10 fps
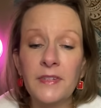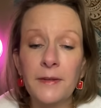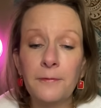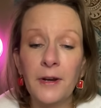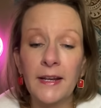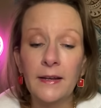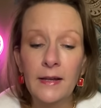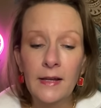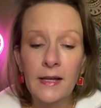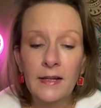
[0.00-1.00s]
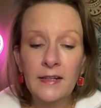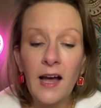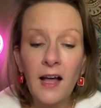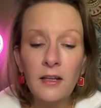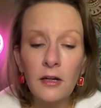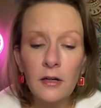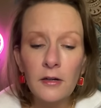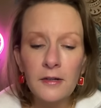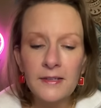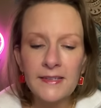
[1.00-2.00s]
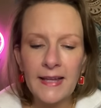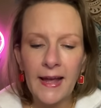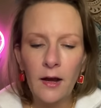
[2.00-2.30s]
different colors.